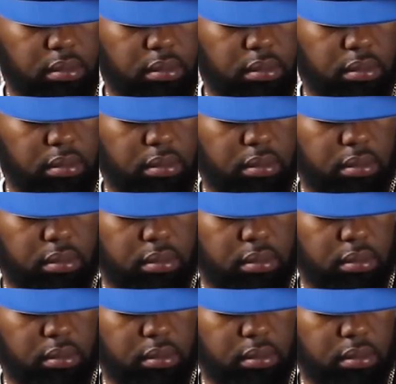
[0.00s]

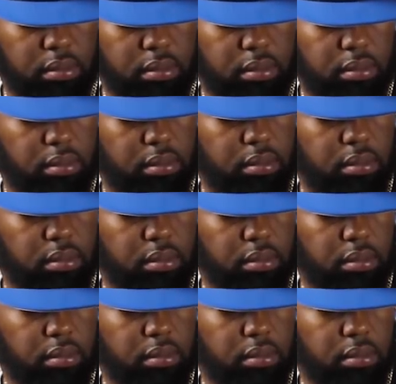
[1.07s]

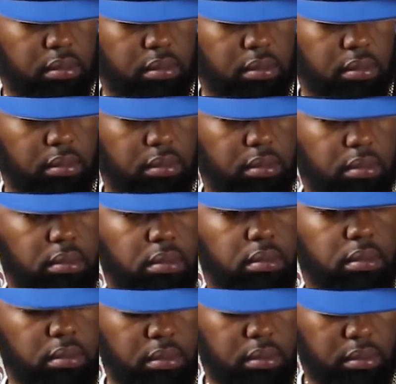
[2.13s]

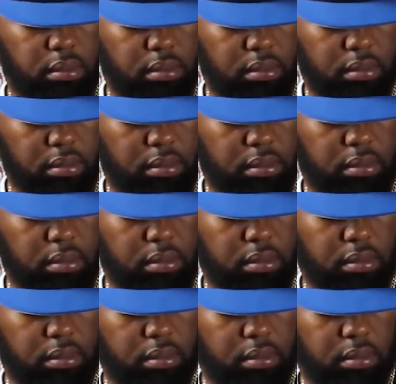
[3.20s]

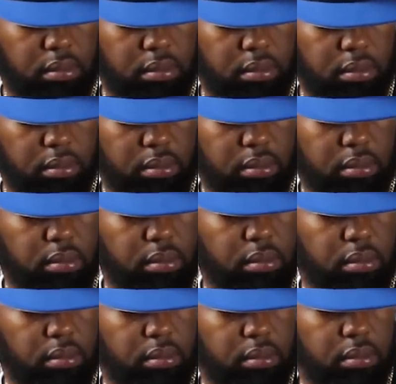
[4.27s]
The person shown says nothing.